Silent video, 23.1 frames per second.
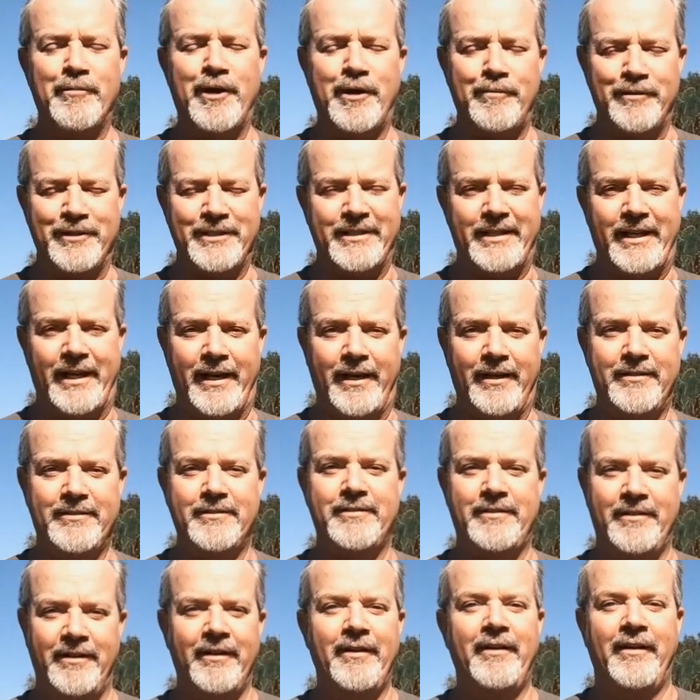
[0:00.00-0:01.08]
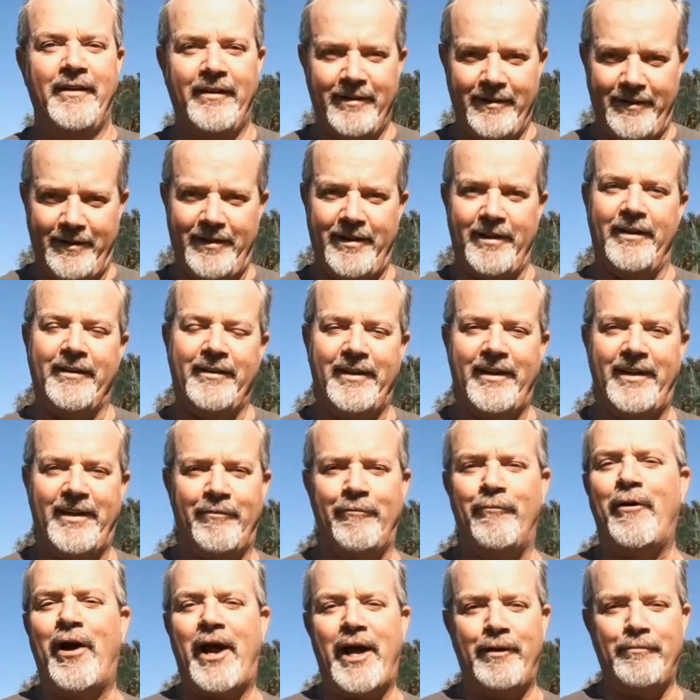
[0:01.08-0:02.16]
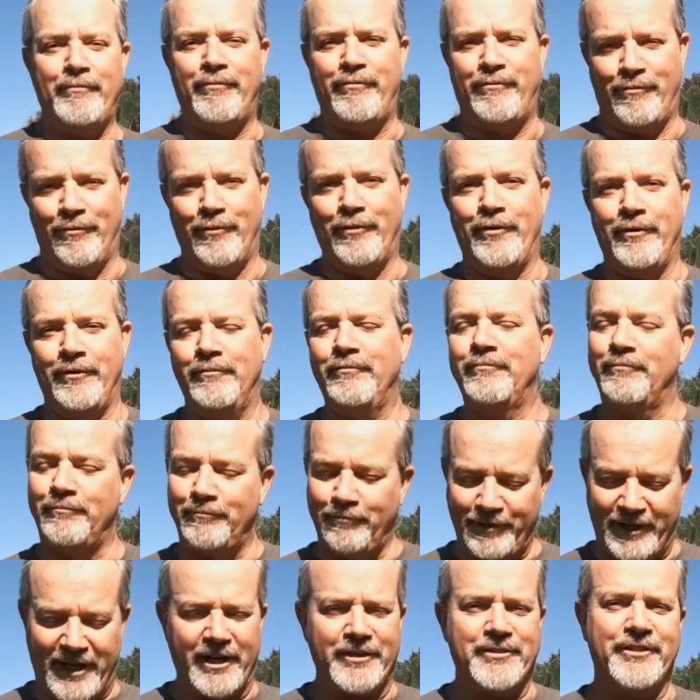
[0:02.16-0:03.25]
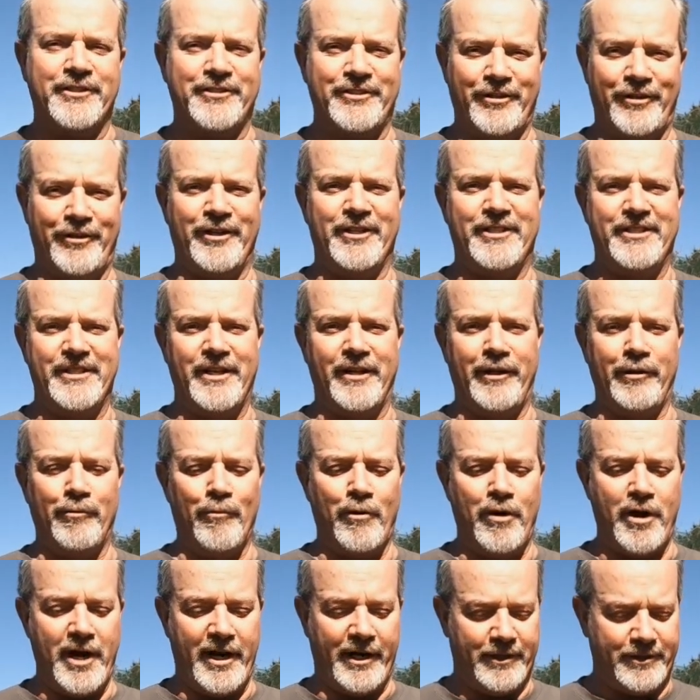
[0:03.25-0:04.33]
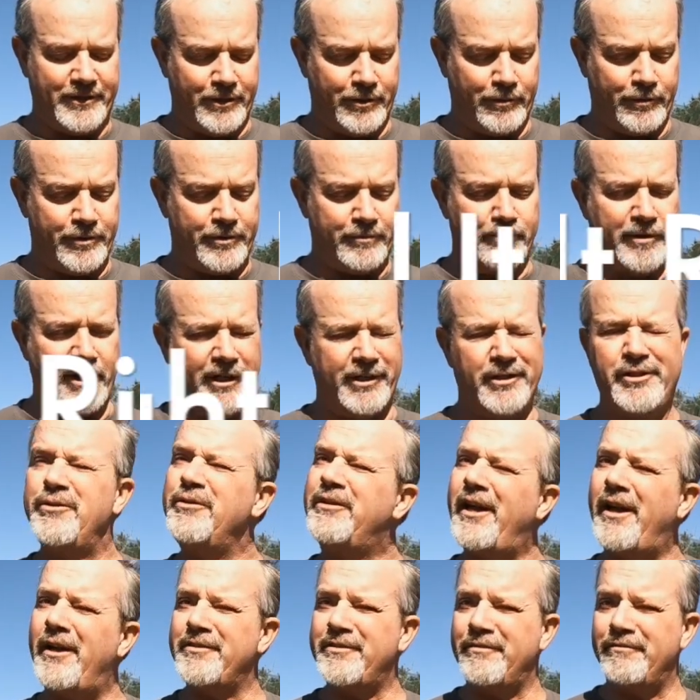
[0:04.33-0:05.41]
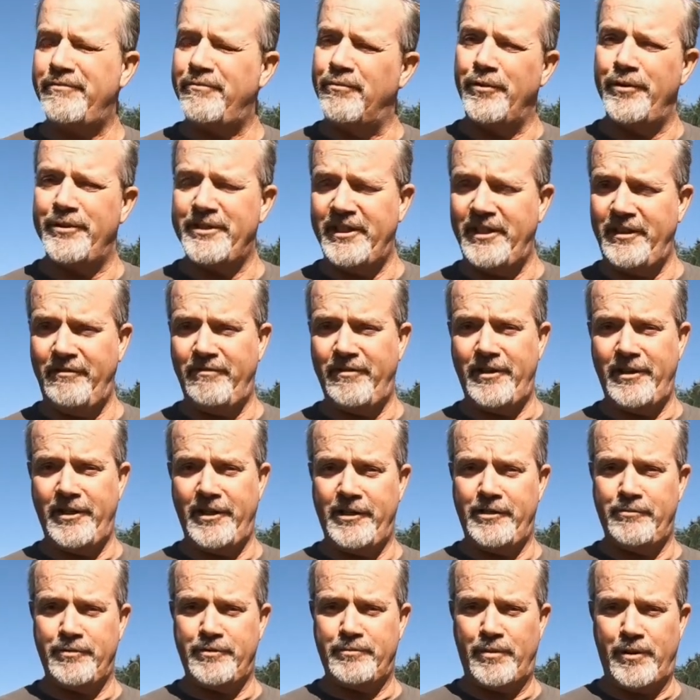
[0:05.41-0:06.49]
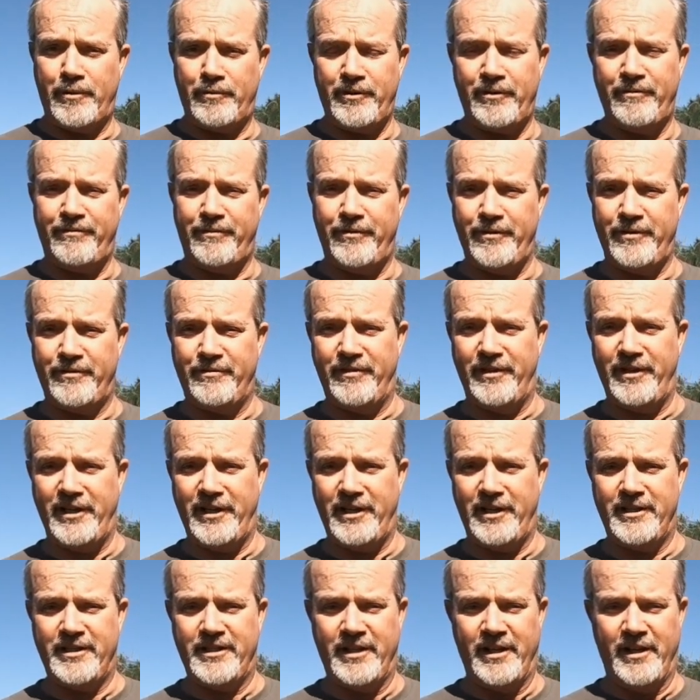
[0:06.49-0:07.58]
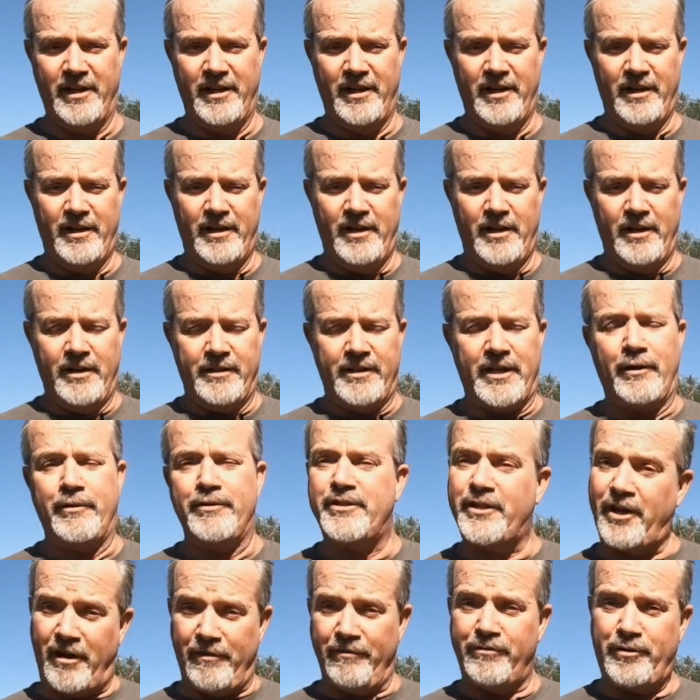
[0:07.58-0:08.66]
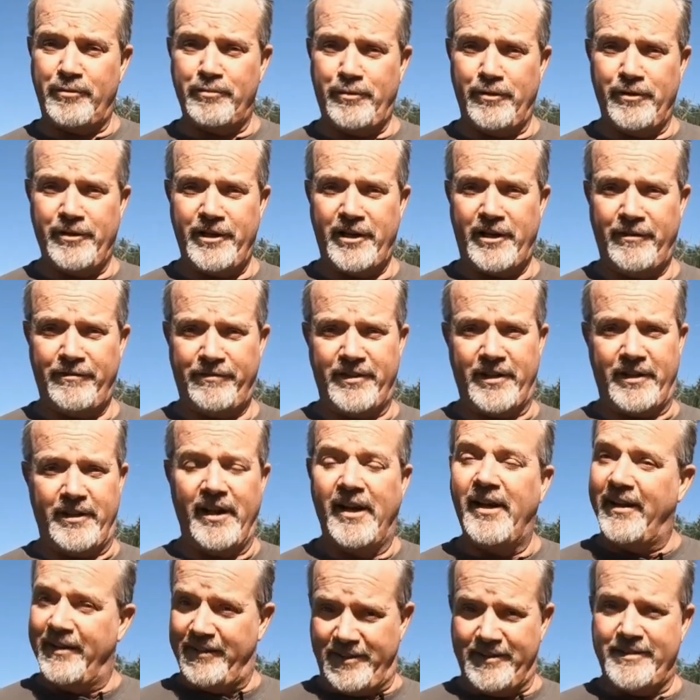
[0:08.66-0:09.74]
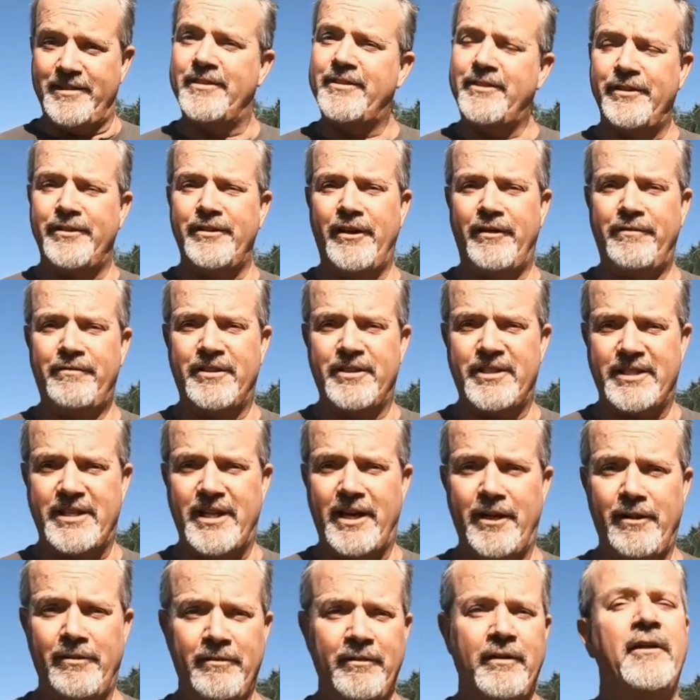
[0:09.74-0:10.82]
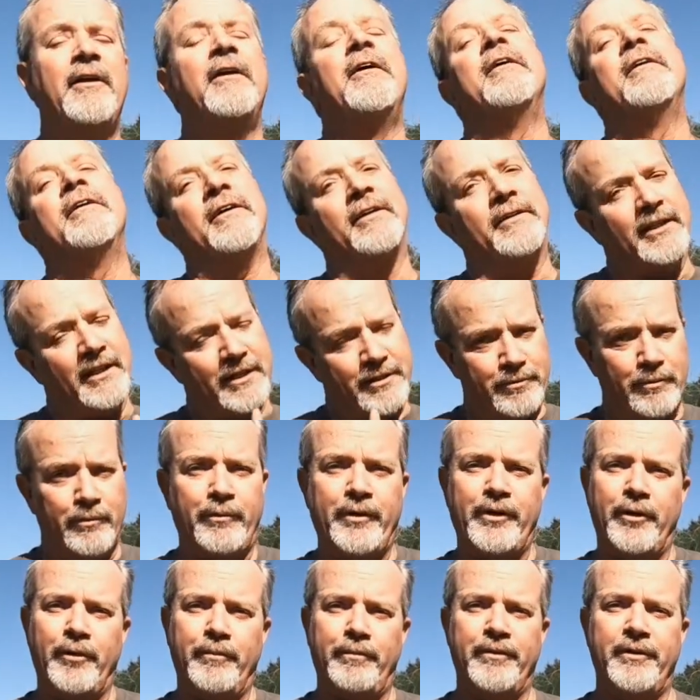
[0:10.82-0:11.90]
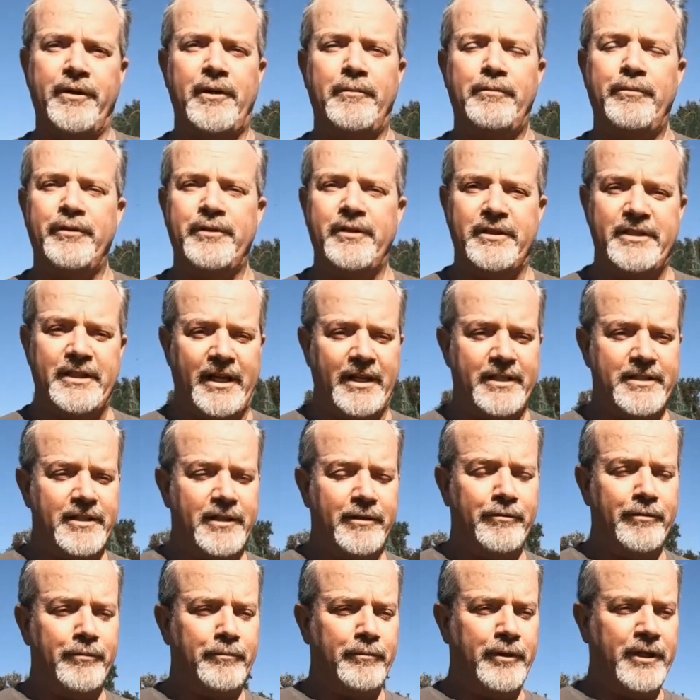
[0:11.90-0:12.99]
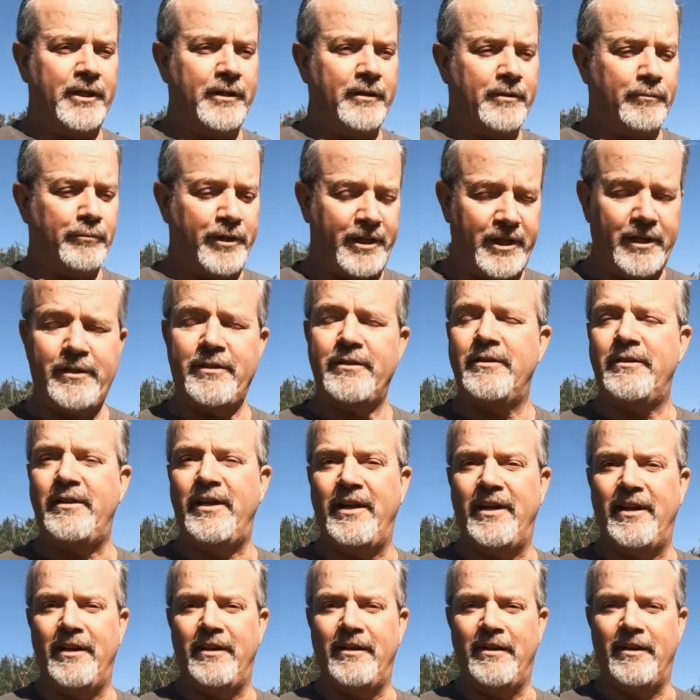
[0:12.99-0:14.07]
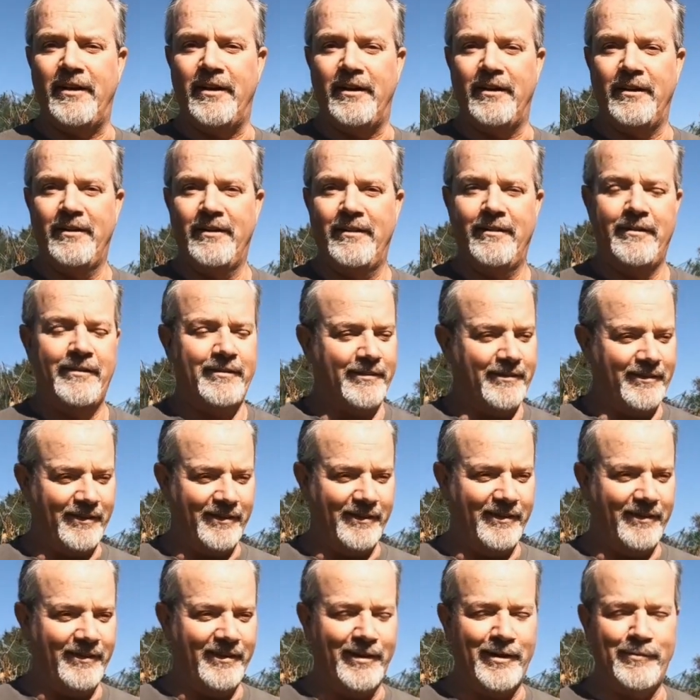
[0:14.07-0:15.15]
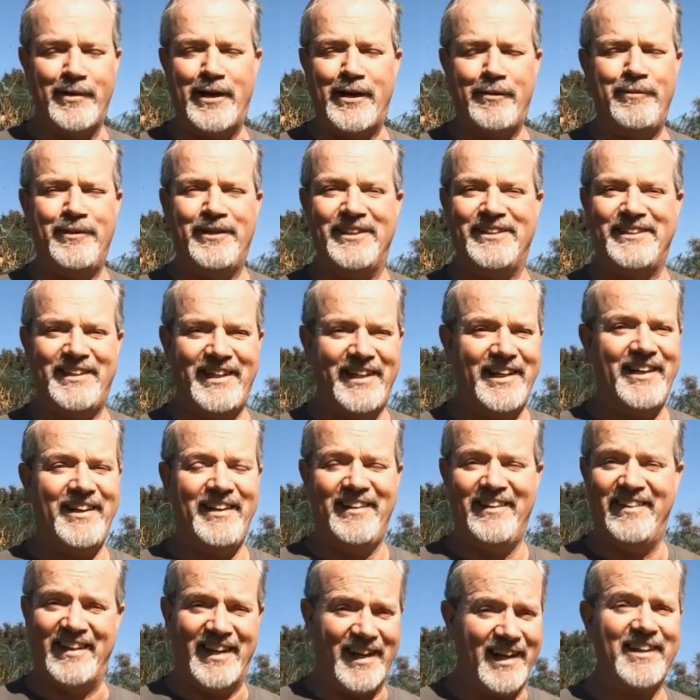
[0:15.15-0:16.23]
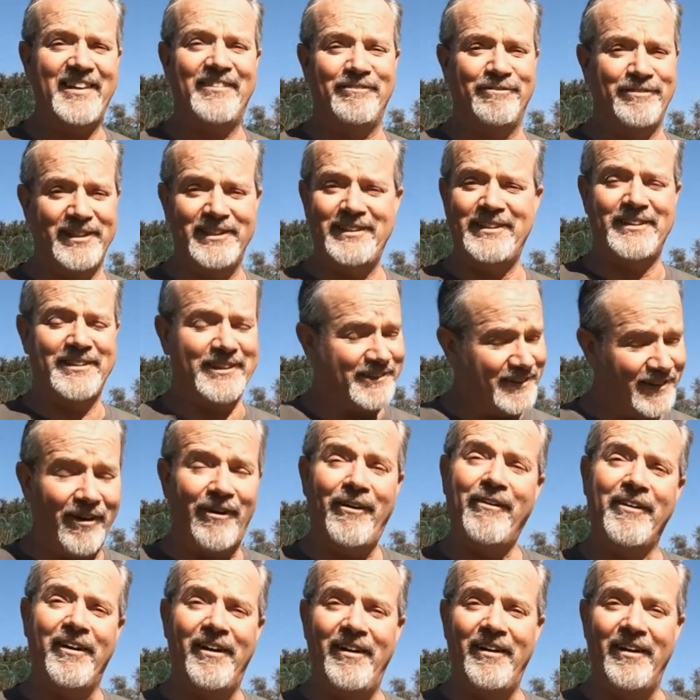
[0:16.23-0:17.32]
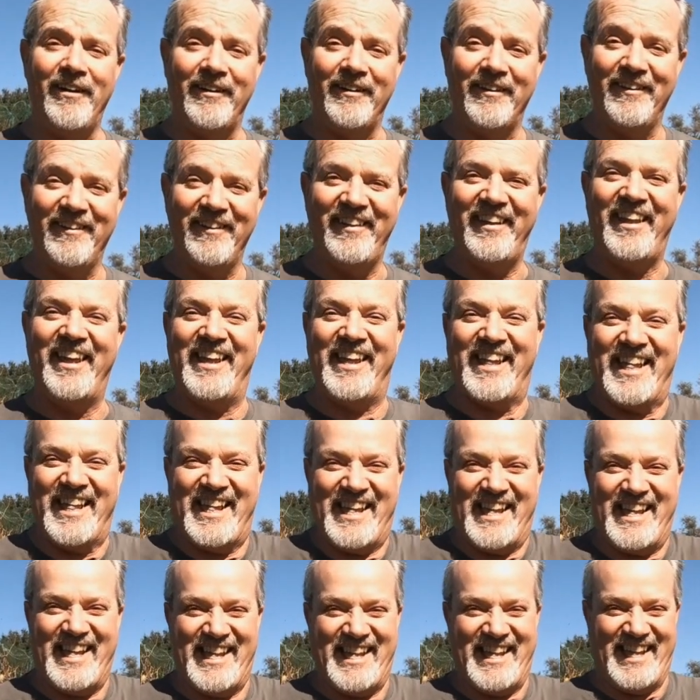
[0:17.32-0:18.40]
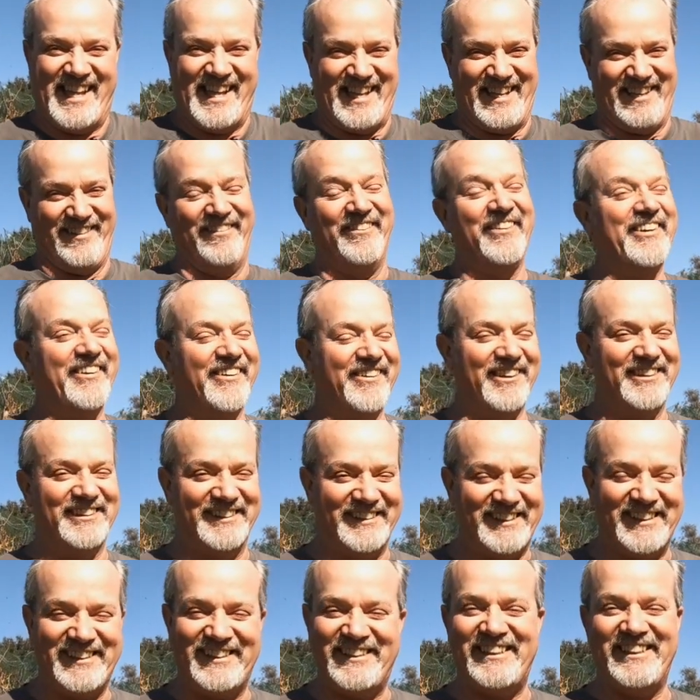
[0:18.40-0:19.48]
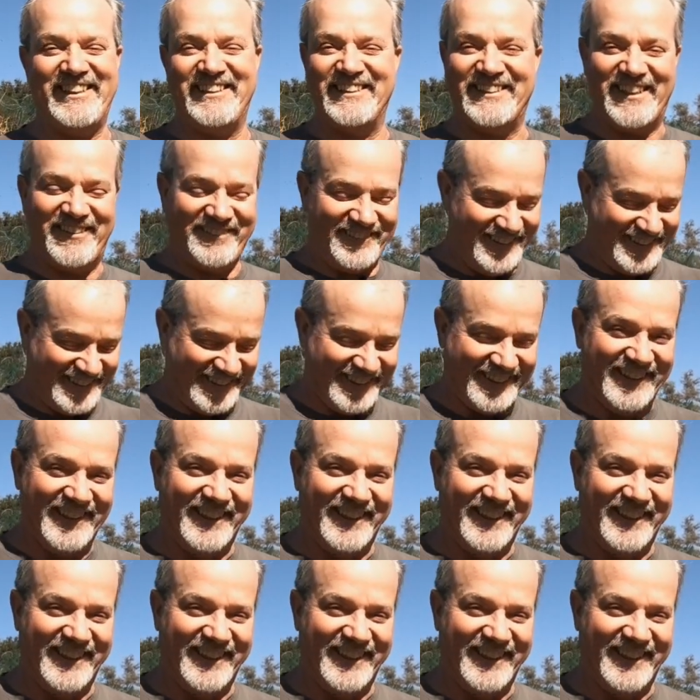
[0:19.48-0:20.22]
my mistakes, and get it right before we actually started selling wine. So it was my 2014 vintage was probably the first vintage that I was comfortable enough that this is good enough to sell. And that's what we opened up with the tasting room with. And I'm happy to say that vintage is all gone. We are on 16 and 17